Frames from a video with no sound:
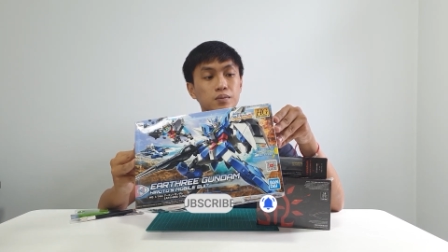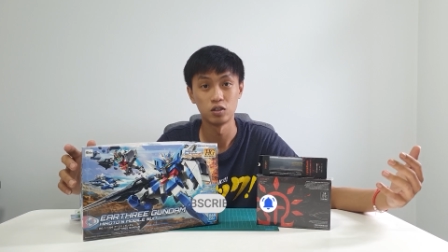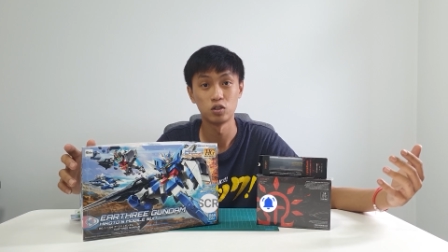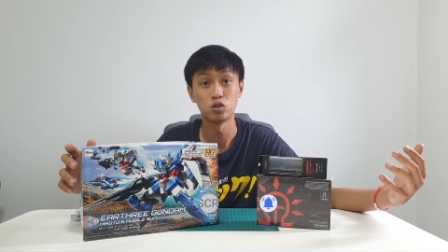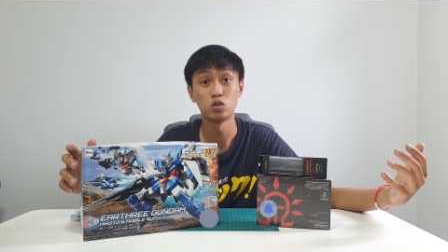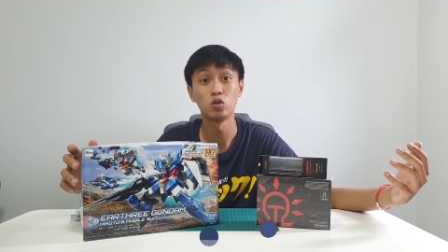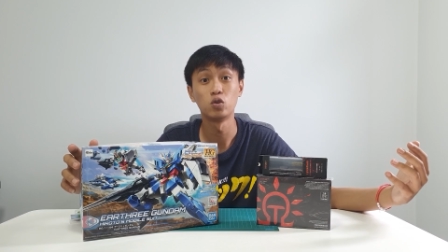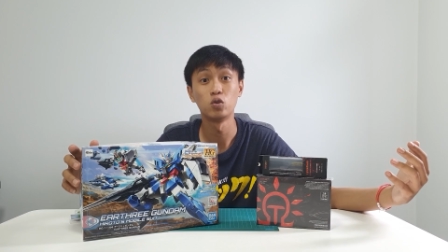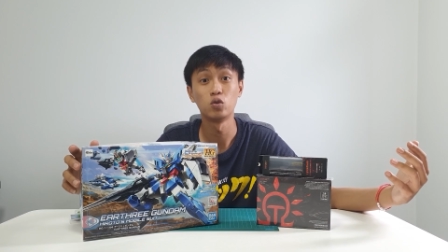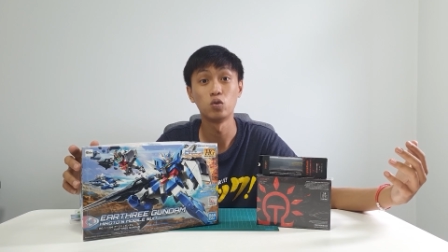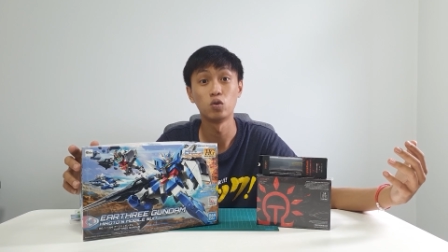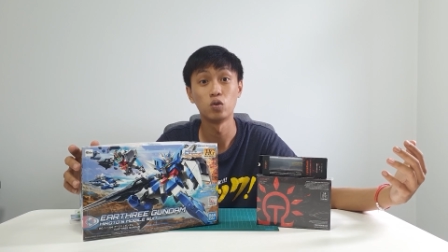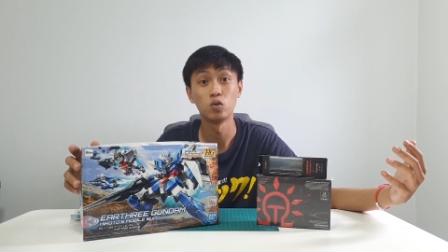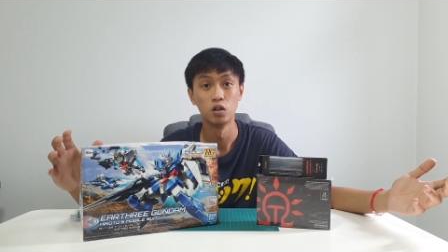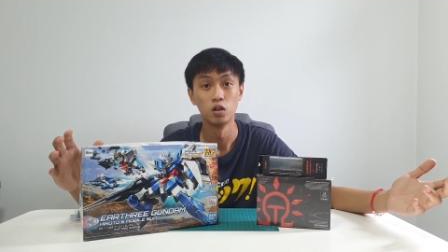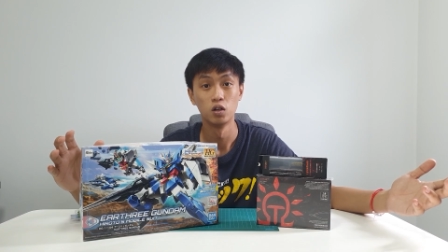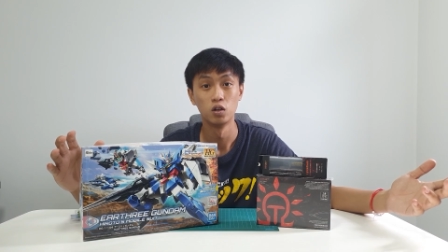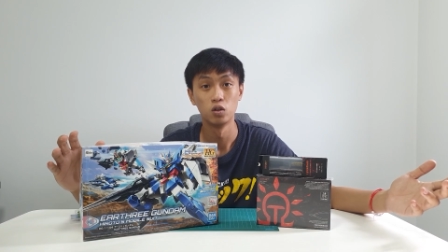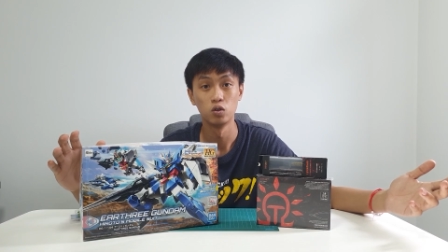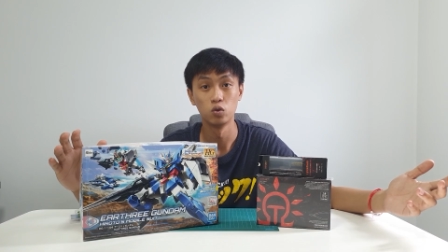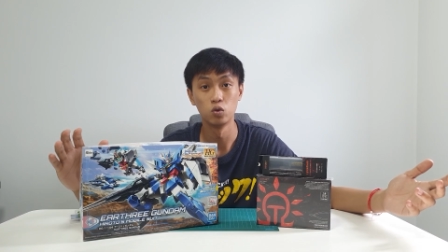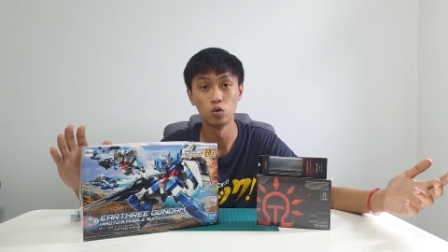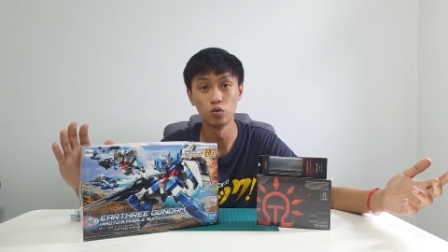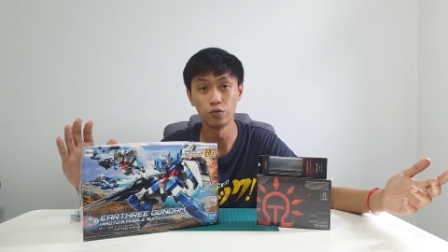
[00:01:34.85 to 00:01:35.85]
So
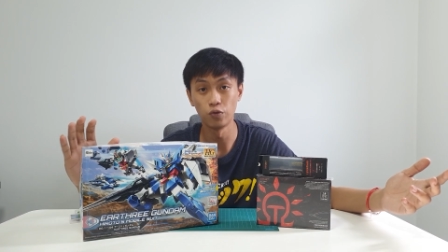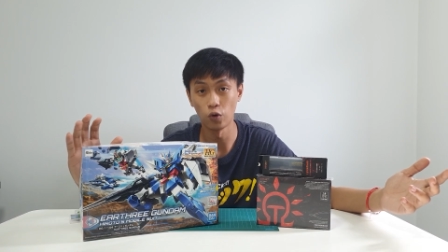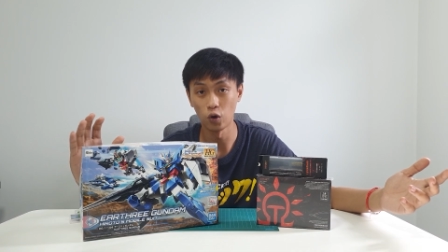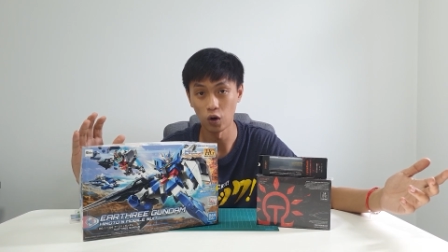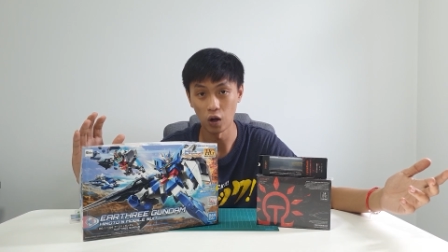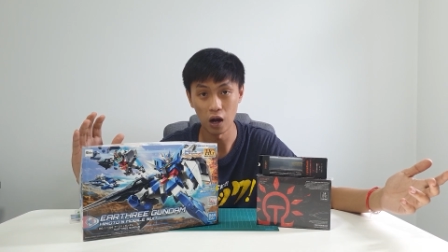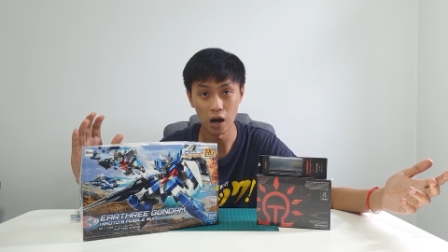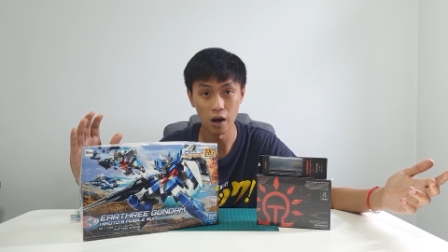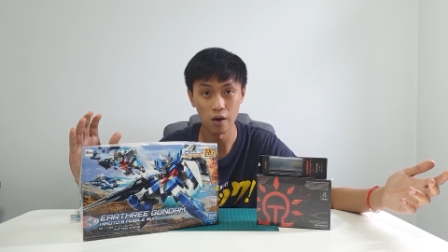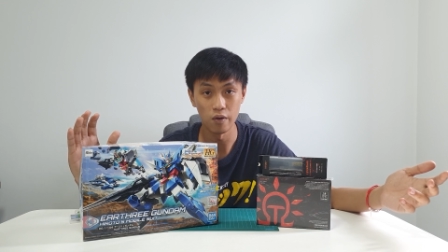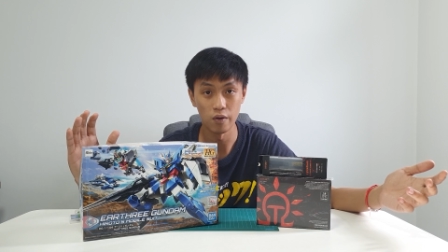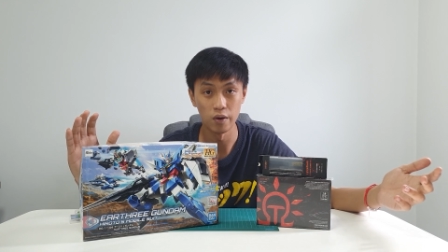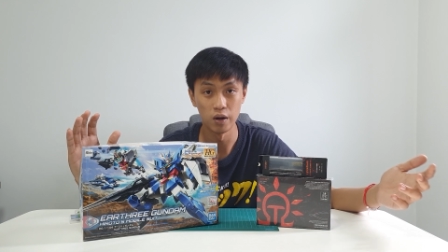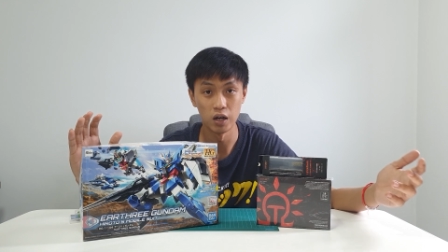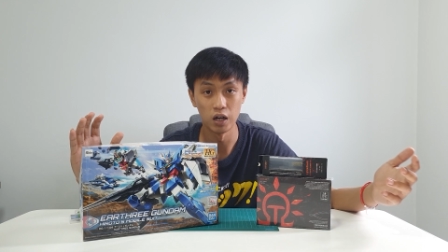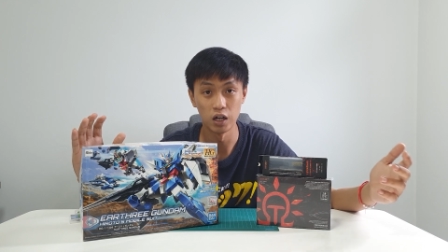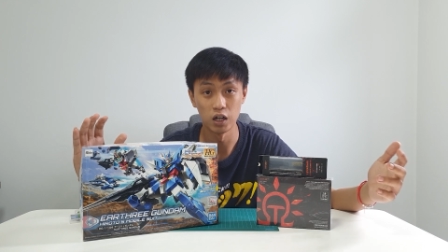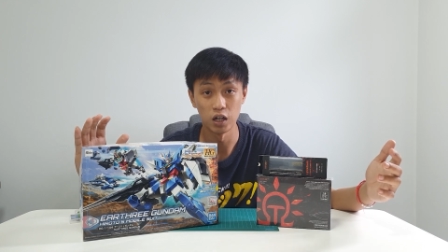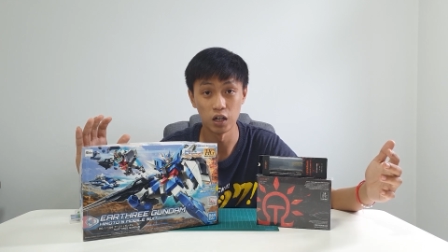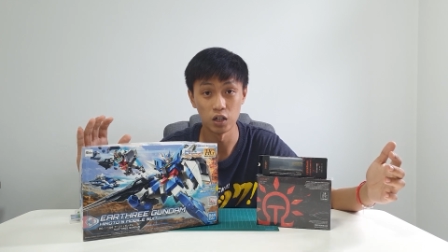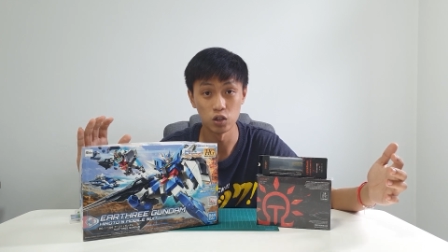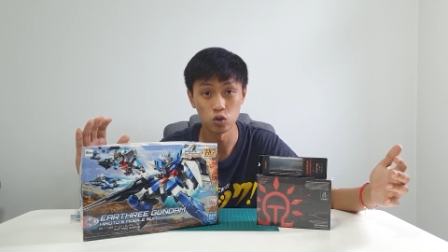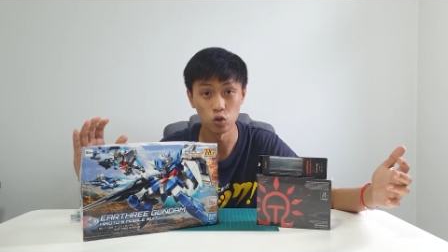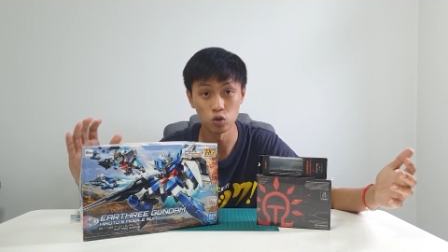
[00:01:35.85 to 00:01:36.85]
do follow
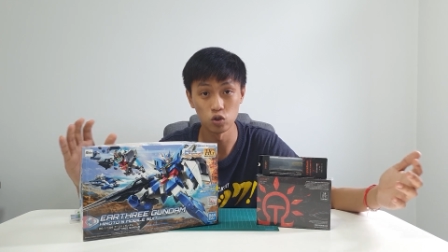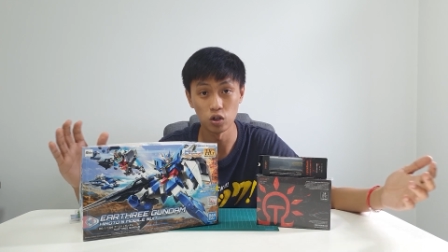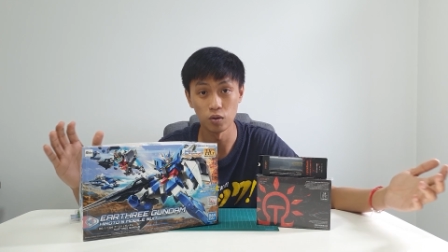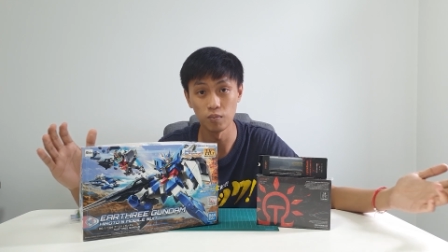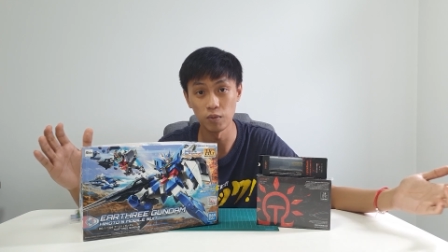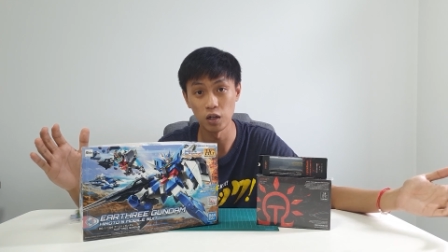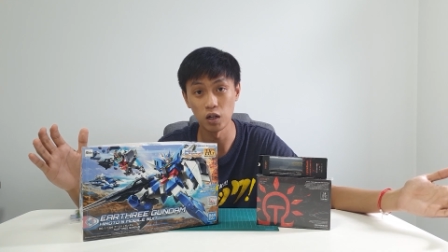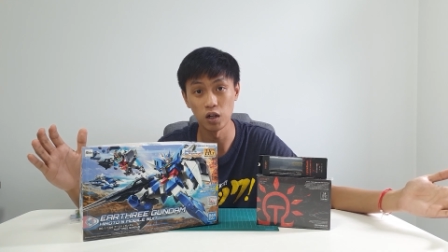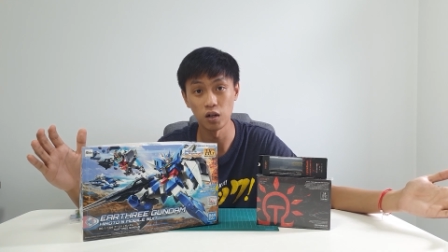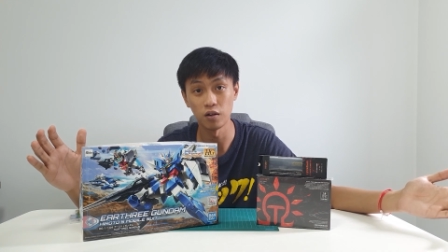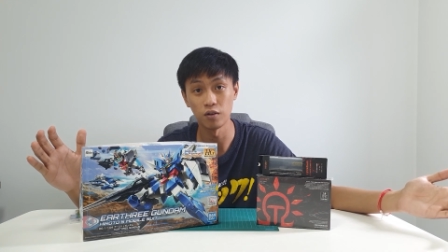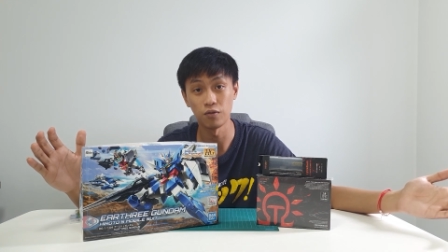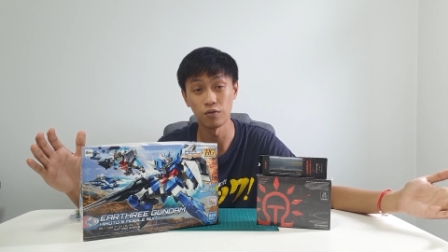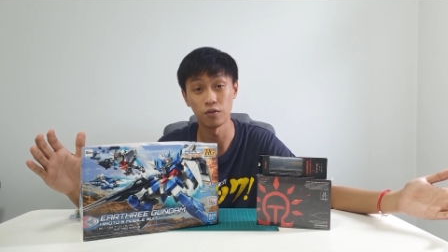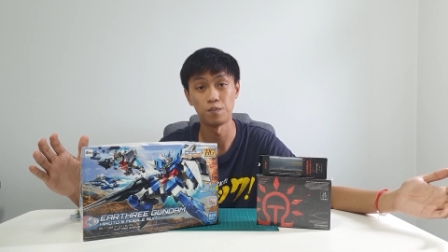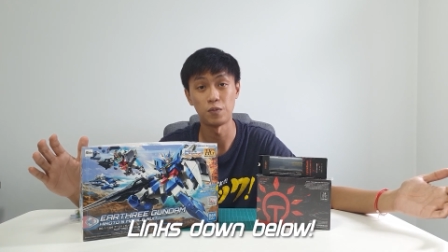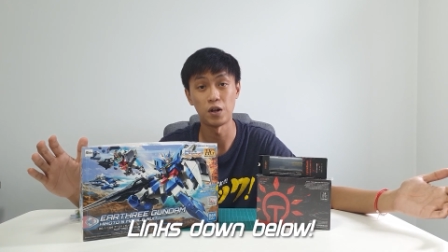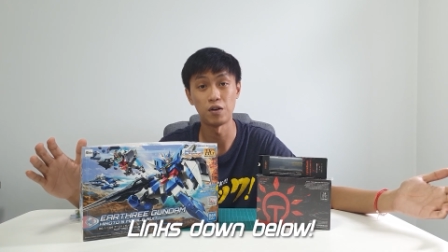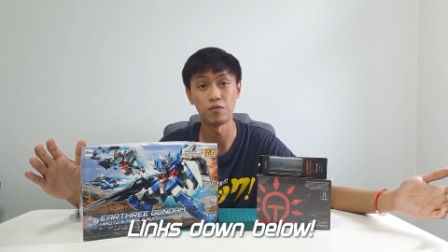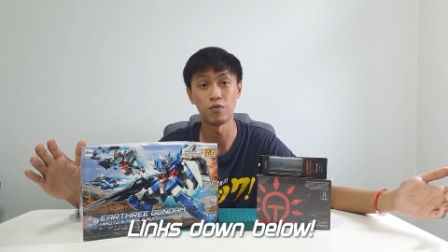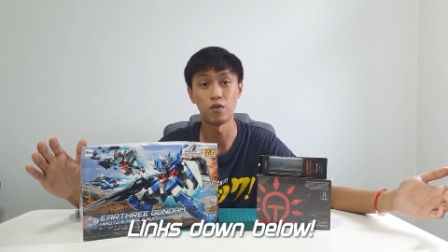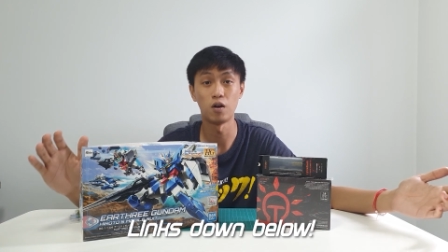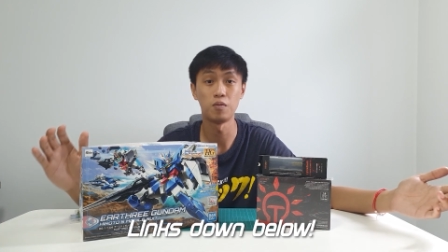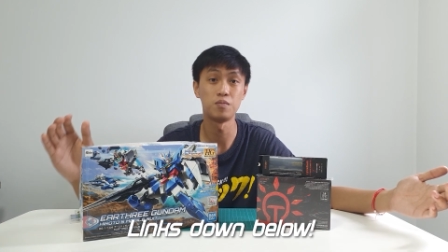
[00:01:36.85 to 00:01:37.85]
our social media
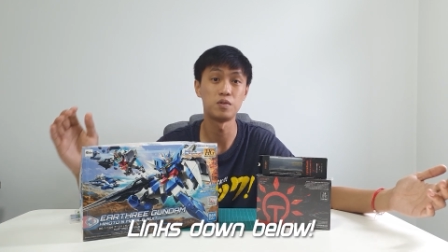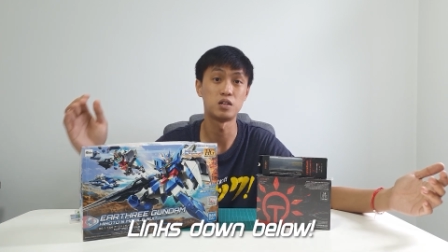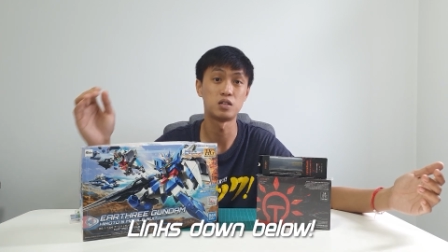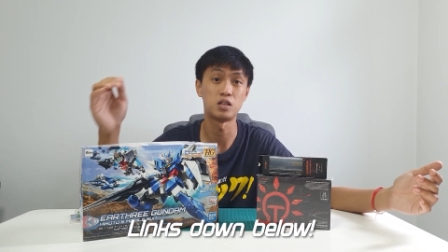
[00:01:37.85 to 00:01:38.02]
platform,